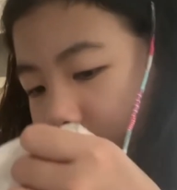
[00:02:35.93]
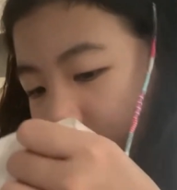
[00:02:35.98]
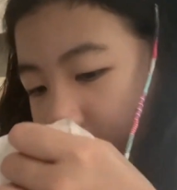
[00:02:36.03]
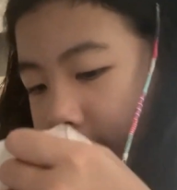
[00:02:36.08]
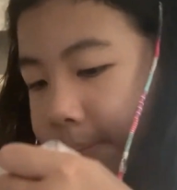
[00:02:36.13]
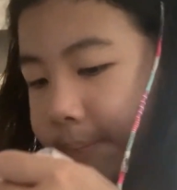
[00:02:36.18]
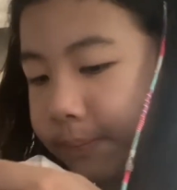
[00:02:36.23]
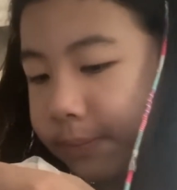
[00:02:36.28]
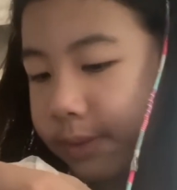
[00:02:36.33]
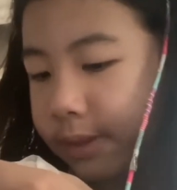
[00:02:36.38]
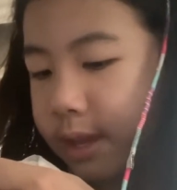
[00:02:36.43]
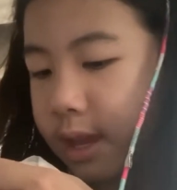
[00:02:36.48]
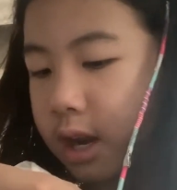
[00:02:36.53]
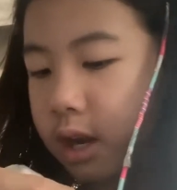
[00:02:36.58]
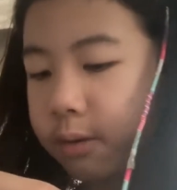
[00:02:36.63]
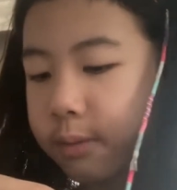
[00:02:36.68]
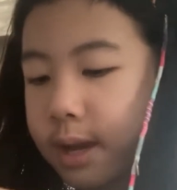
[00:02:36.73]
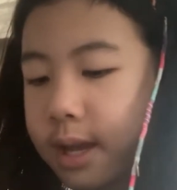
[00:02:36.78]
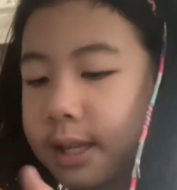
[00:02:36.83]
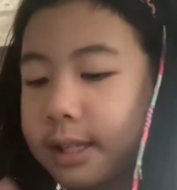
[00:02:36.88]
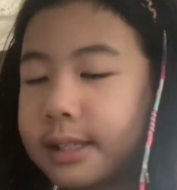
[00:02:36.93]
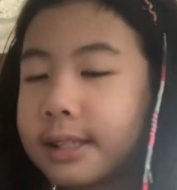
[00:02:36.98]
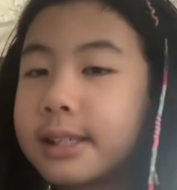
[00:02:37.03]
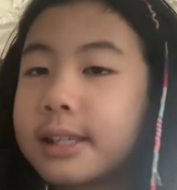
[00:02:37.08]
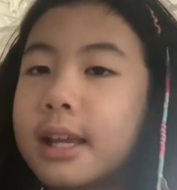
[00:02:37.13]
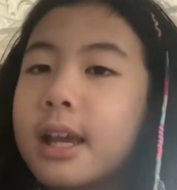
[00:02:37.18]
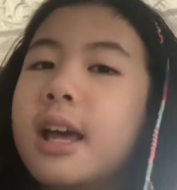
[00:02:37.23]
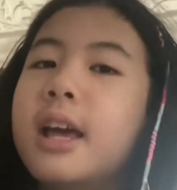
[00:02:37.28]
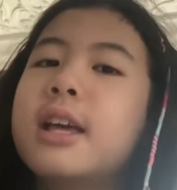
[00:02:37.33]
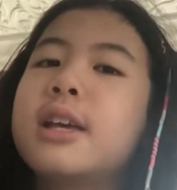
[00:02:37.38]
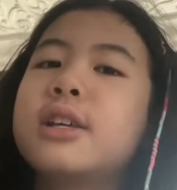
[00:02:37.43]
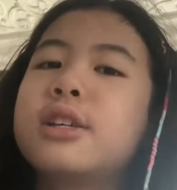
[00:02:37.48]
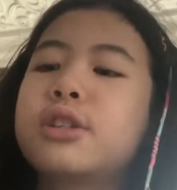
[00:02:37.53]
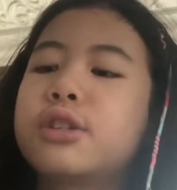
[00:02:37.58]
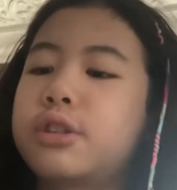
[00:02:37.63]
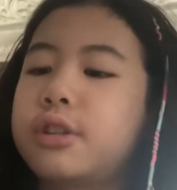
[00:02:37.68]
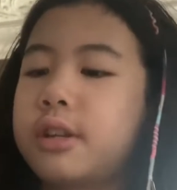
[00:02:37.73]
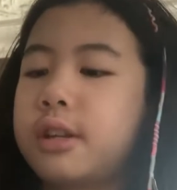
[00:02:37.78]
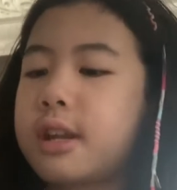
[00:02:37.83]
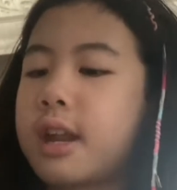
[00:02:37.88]
Okay. Anyways,
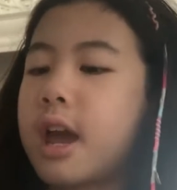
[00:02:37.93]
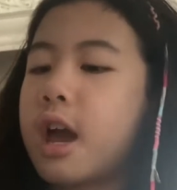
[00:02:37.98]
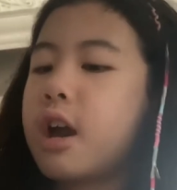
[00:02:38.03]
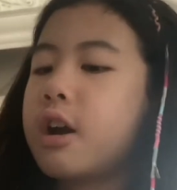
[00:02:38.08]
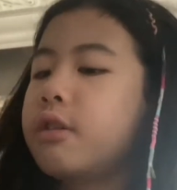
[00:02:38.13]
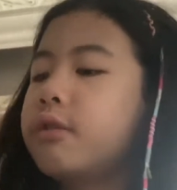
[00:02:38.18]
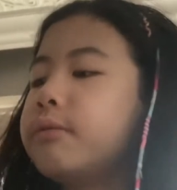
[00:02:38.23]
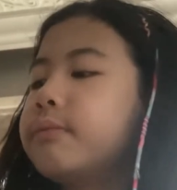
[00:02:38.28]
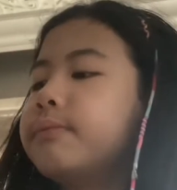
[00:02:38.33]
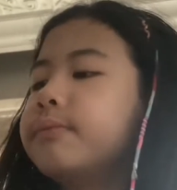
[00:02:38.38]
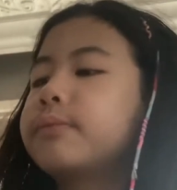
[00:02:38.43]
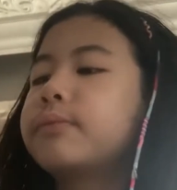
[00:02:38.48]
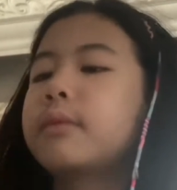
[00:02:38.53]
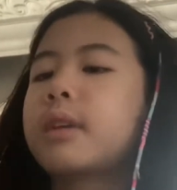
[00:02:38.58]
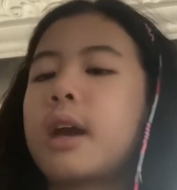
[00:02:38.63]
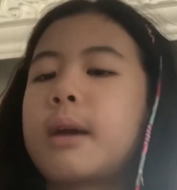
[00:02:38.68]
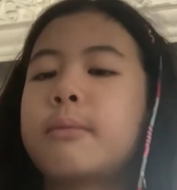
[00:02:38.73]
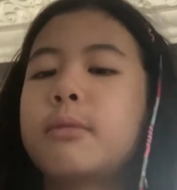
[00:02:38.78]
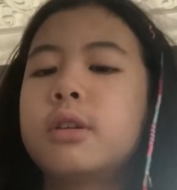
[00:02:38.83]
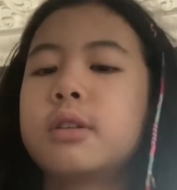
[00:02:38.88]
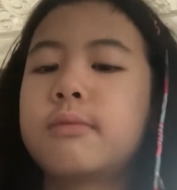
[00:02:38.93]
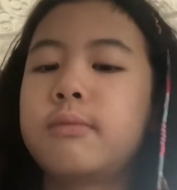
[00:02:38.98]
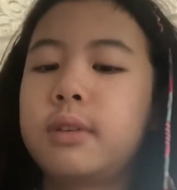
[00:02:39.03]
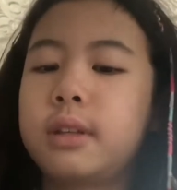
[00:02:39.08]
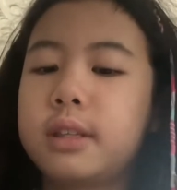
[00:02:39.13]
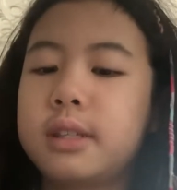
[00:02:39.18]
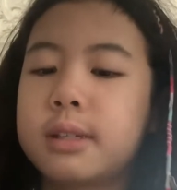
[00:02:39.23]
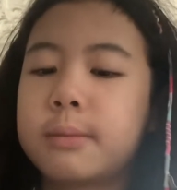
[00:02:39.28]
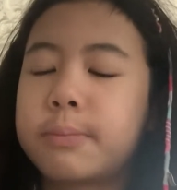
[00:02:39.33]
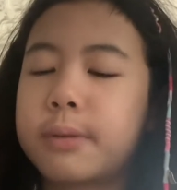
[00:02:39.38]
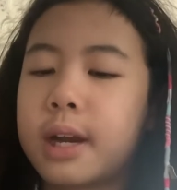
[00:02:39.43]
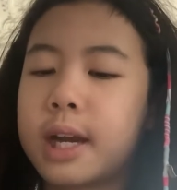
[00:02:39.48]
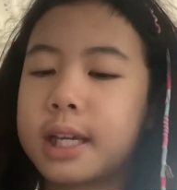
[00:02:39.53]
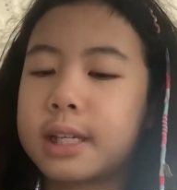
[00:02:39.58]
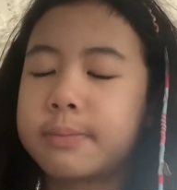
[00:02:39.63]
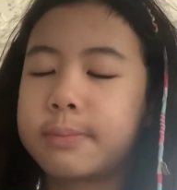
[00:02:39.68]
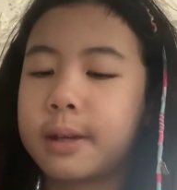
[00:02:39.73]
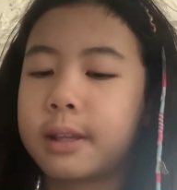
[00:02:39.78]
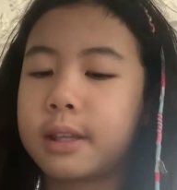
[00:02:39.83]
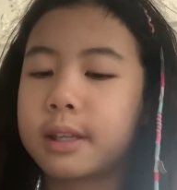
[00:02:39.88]
so now, I'm not really
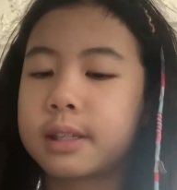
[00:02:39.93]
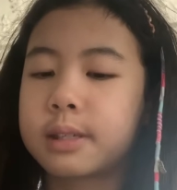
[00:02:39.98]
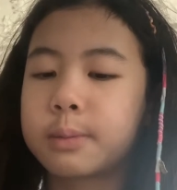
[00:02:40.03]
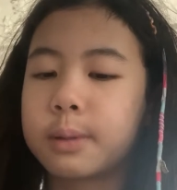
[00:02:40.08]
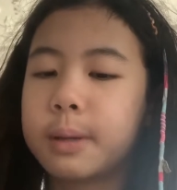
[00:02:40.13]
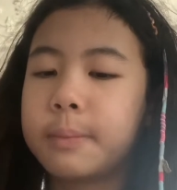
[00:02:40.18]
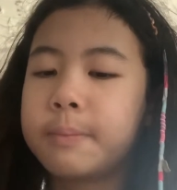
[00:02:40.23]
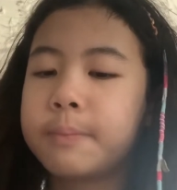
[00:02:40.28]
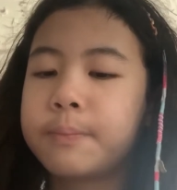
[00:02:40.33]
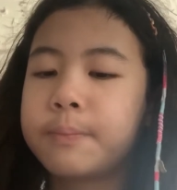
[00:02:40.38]
surprised by this one.